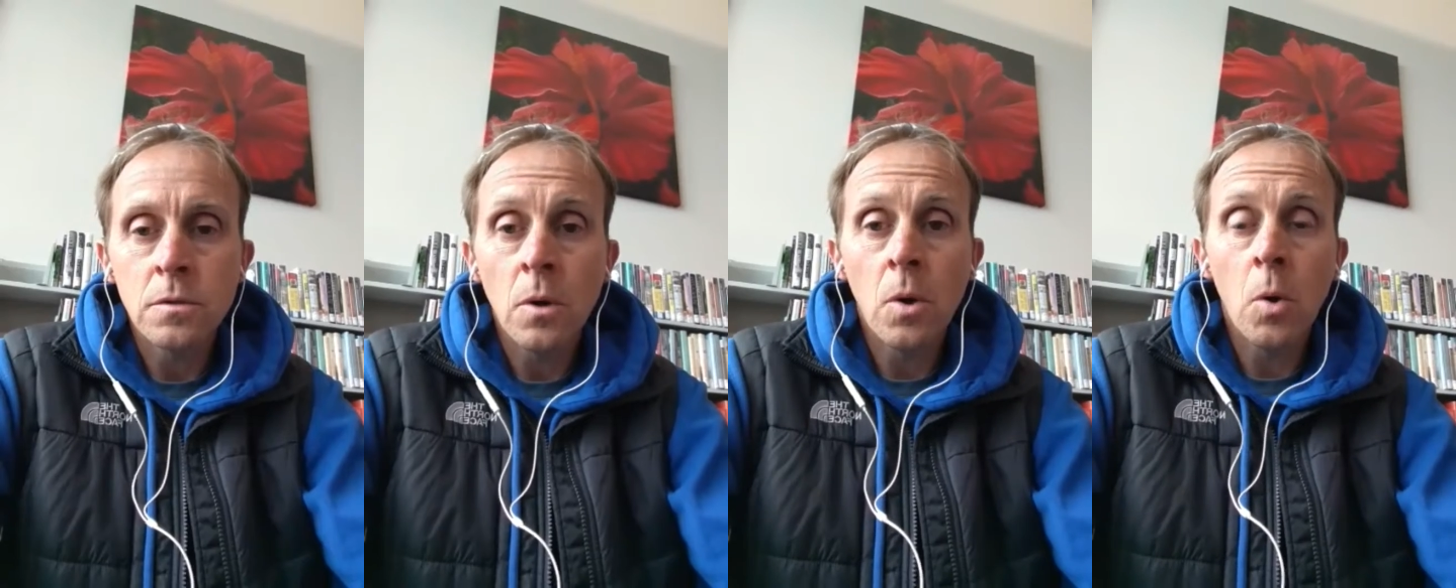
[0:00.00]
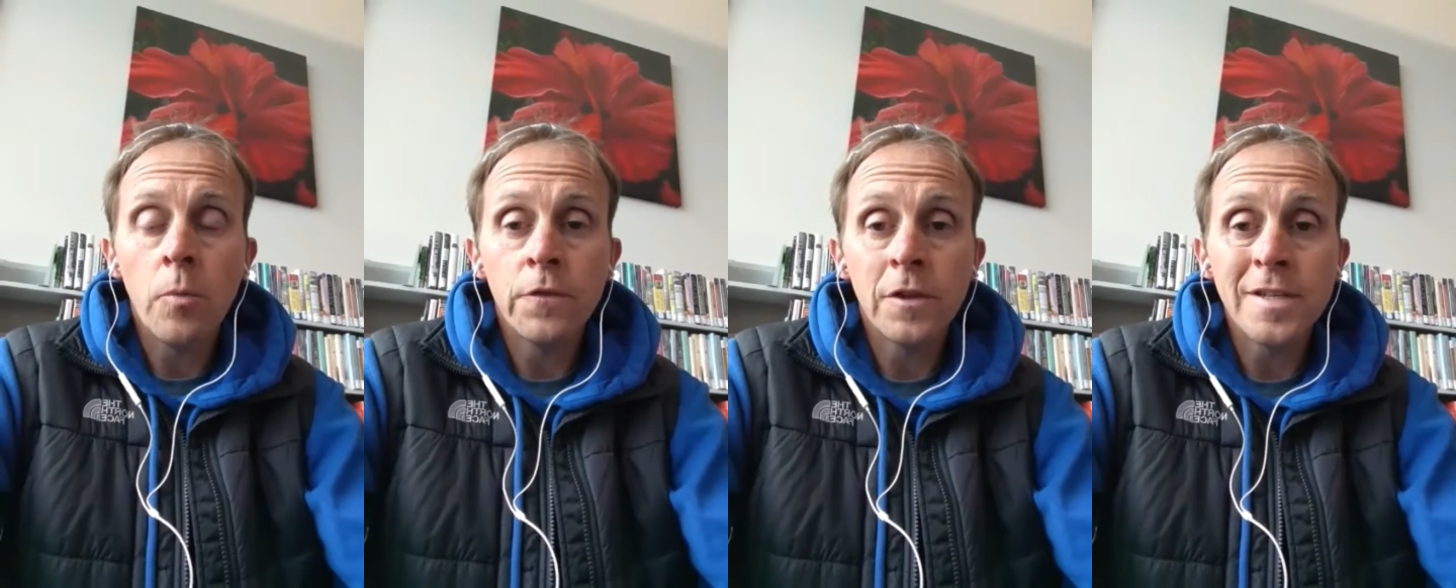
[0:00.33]

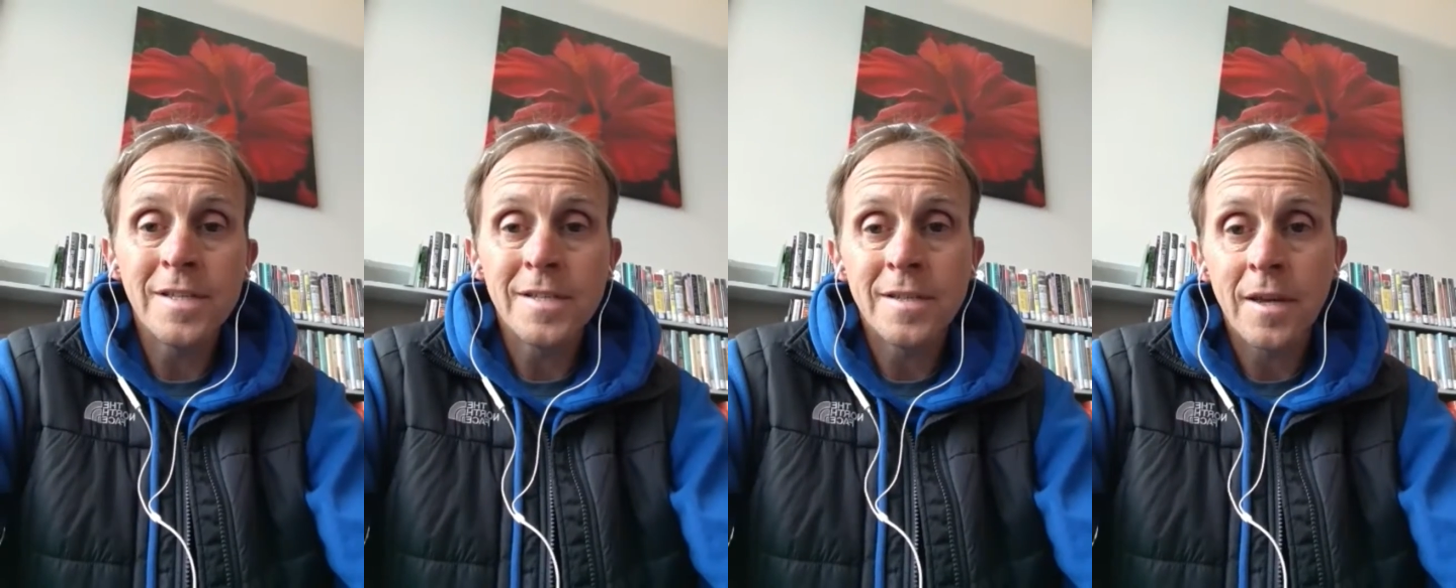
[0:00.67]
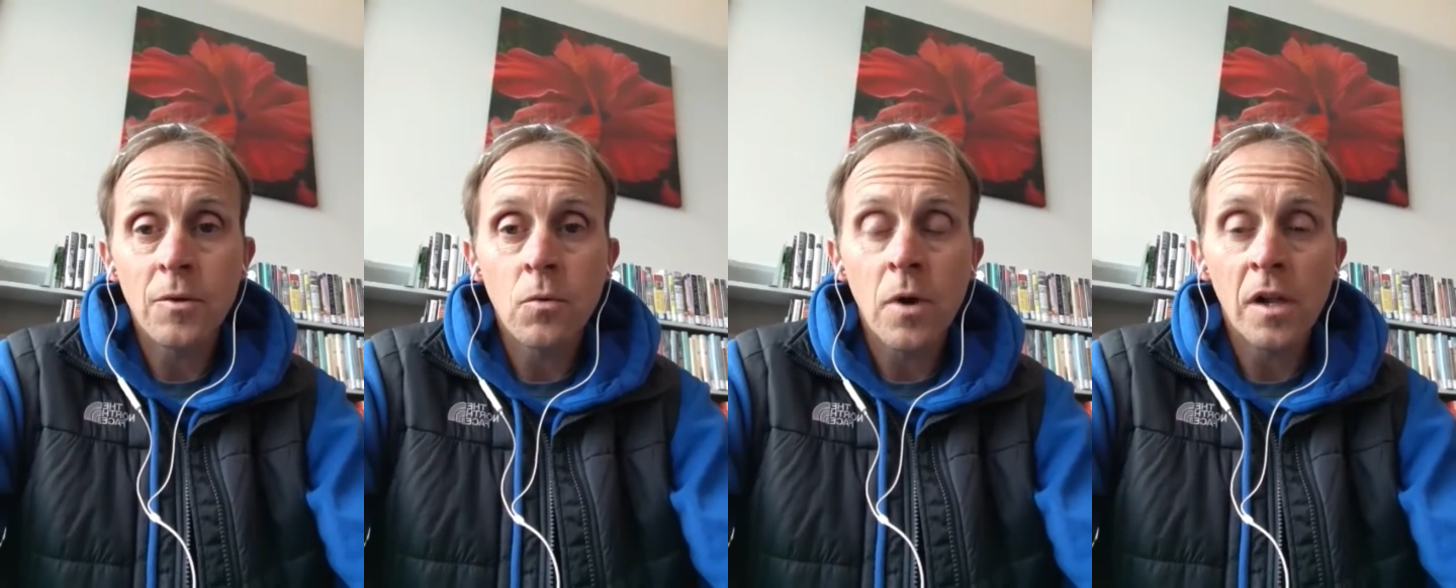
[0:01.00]
hopefully stay
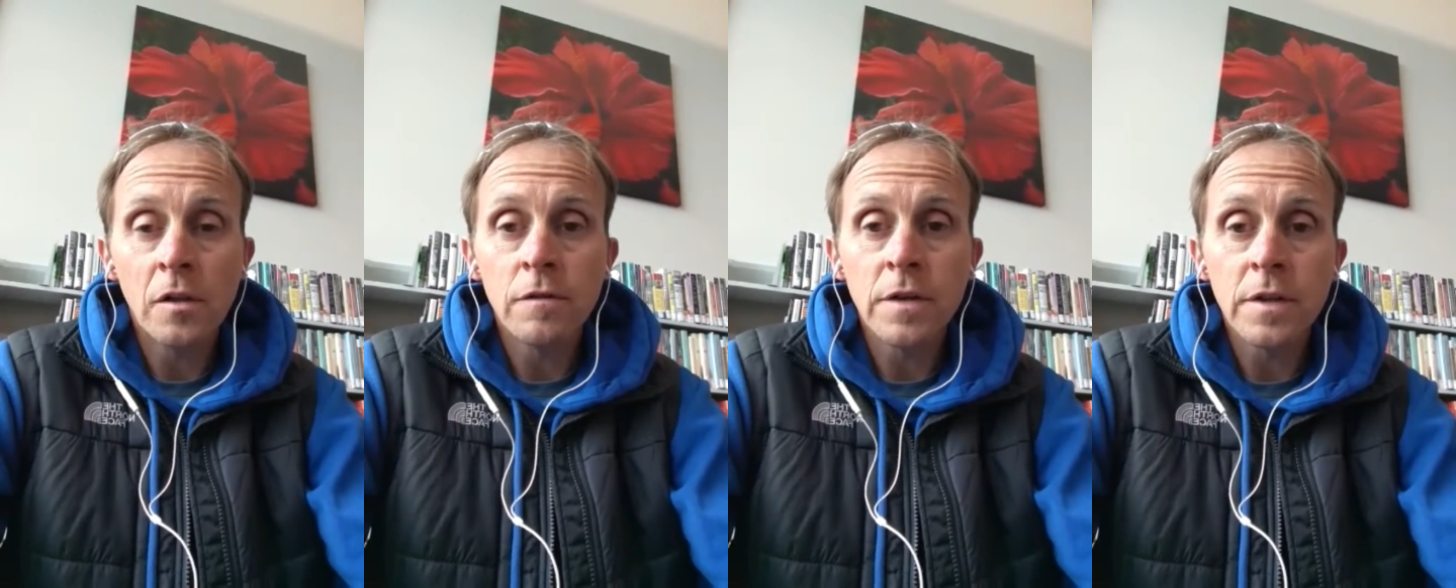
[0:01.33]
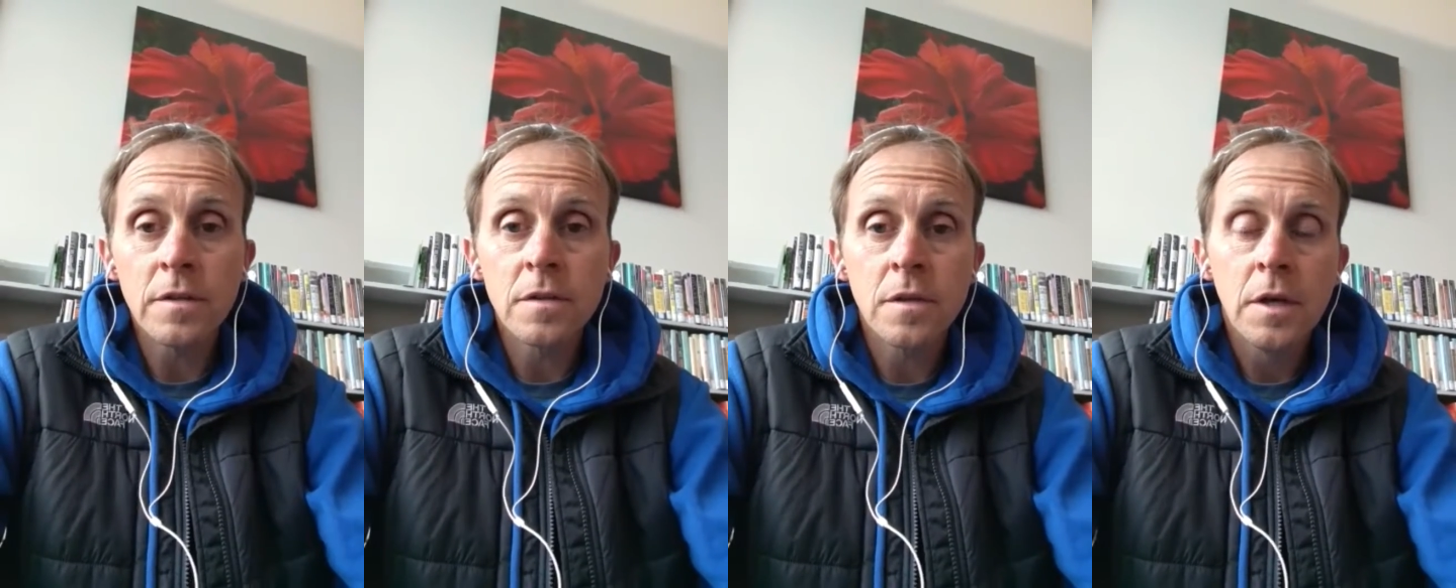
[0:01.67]

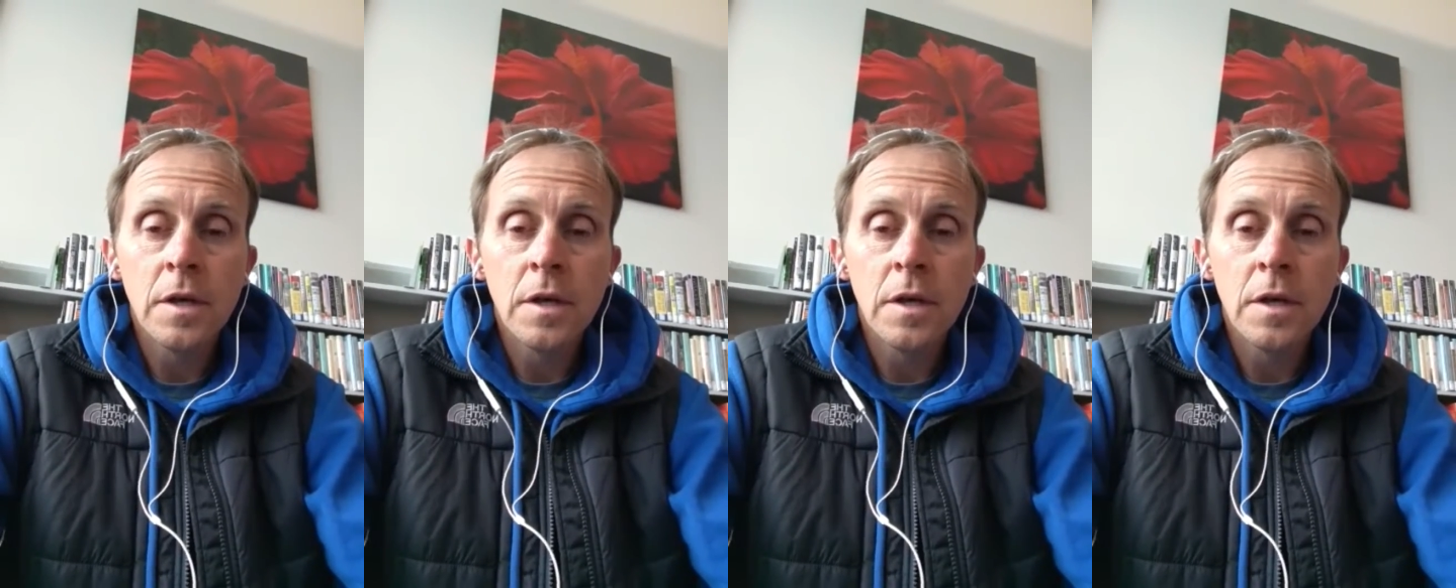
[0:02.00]
relevant